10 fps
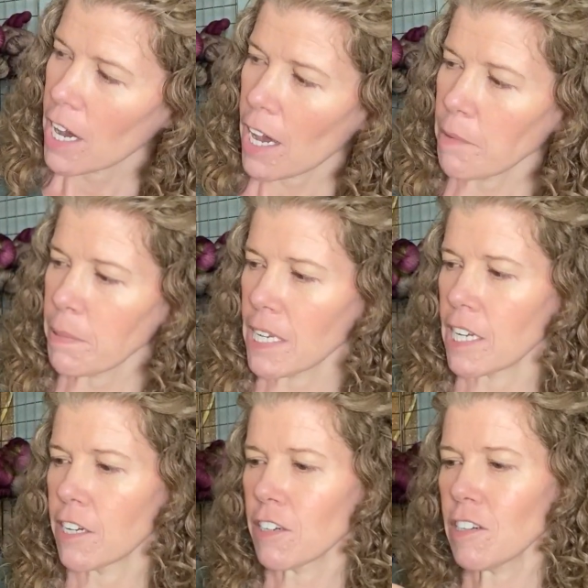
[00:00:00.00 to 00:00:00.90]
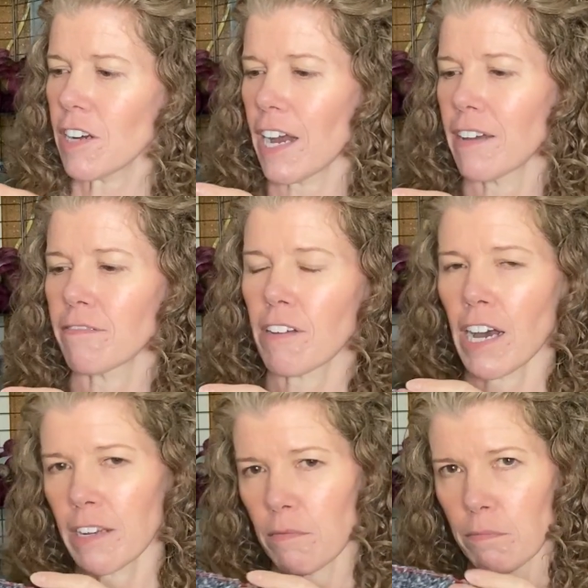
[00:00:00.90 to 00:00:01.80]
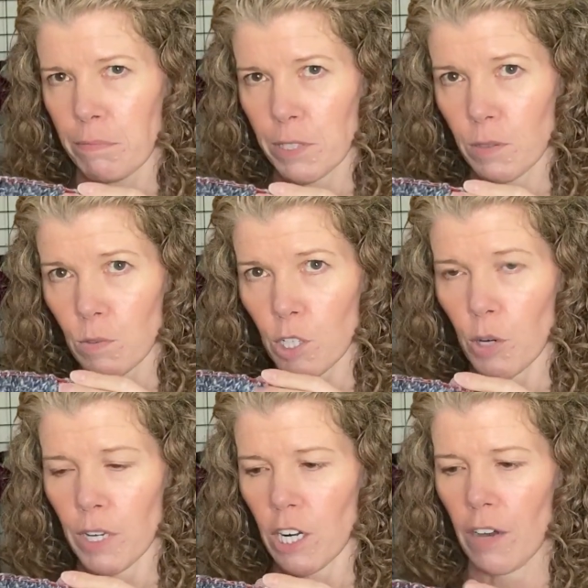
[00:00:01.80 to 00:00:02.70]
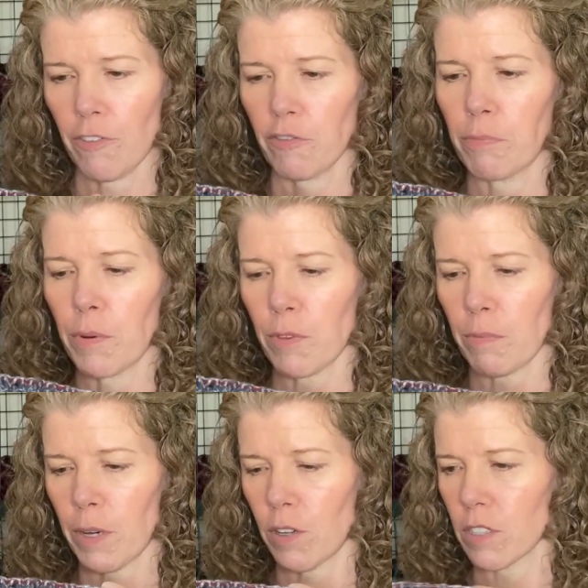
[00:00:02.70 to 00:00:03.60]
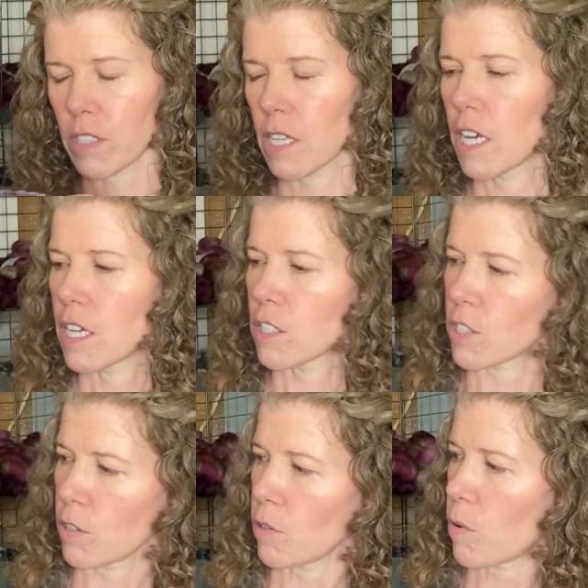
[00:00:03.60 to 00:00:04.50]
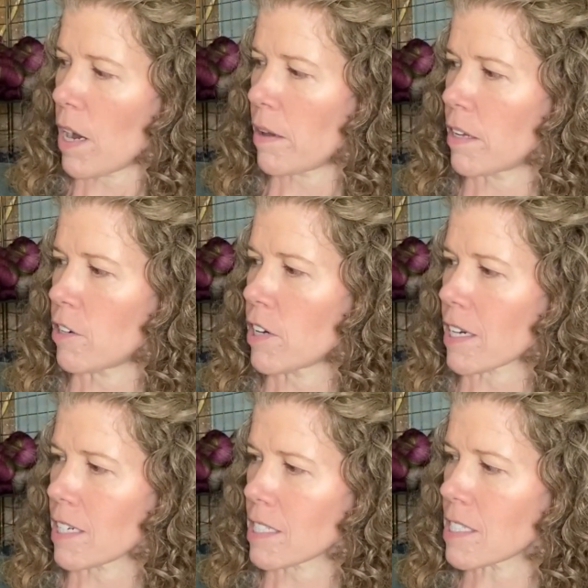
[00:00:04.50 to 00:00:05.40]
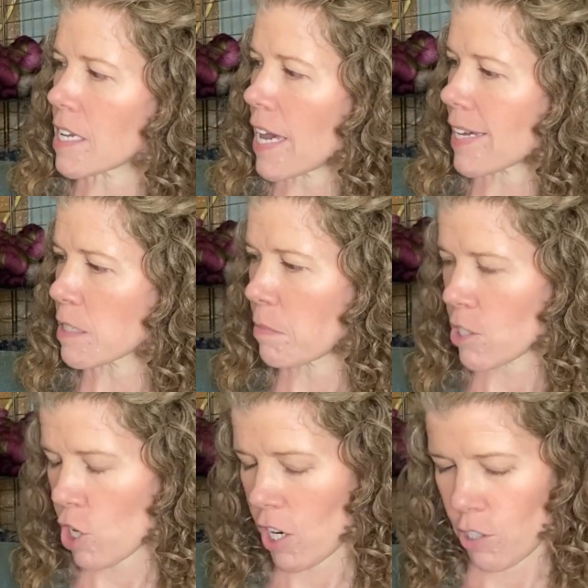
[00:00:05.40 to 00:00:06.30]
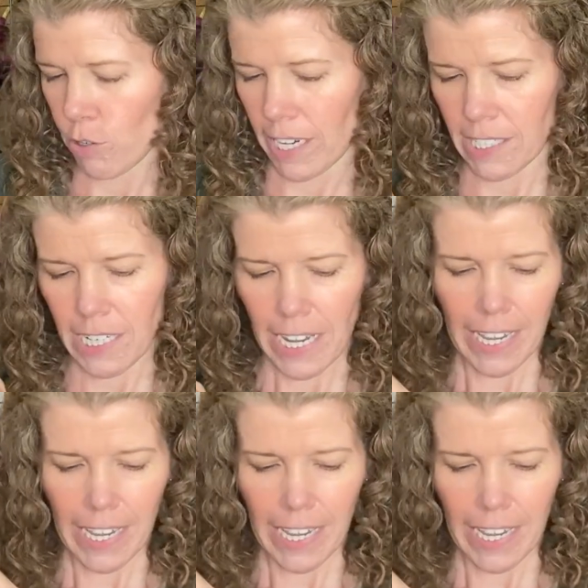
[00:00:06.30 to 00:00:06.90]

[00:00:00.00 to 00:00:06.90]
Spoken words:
Up here, I've got blues going off of both balls, so you're not going to see as much contrast.